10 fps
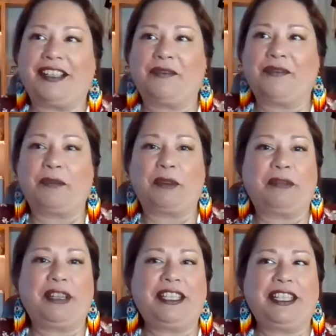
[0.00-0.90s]
a former
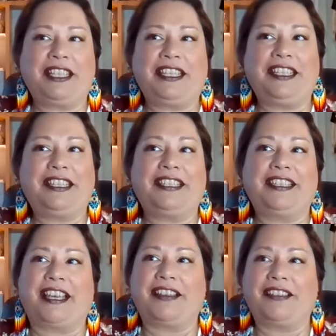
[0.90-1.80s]
prison,
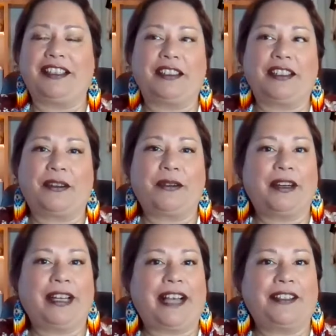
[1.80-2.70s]
and now it's the
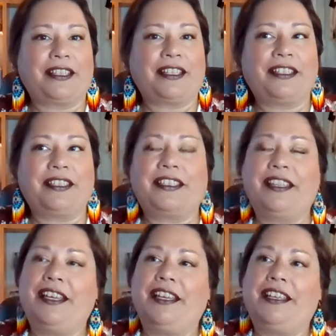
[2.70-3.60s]
courthouses.
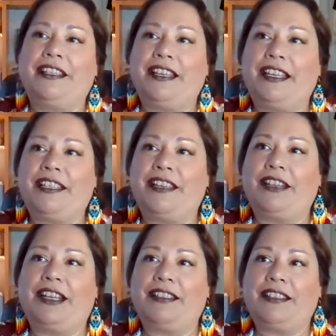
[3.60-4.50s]
So I guess I
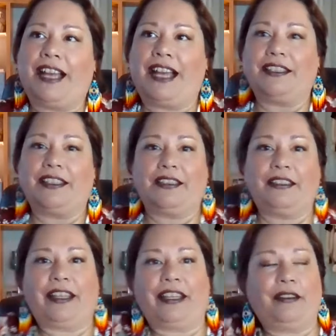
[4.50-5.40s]
would also ask
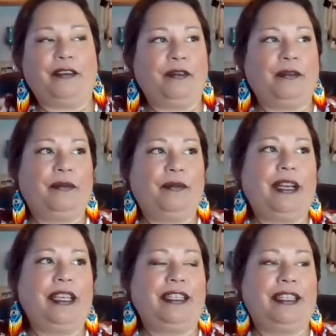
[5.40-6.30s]
you, like,
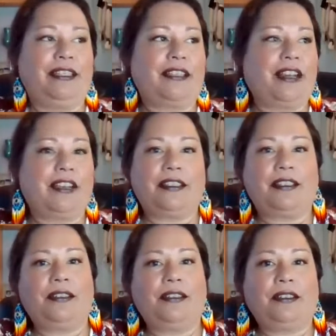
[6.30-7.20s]
what is
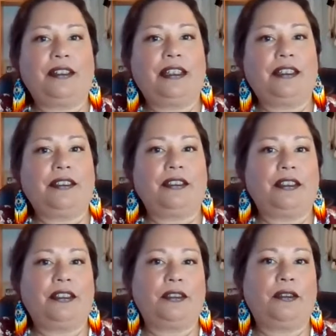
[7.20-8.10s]
Constitution Hill to
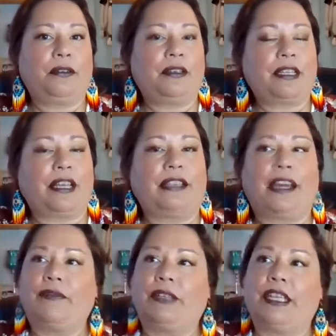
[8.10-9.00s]
you or South
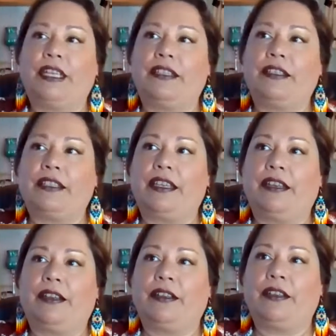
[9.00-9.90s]
Africans,
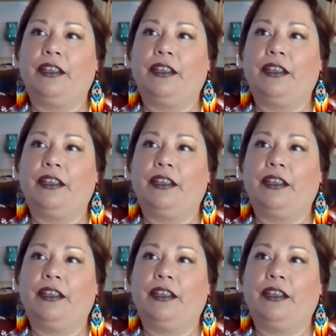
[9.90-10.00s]
and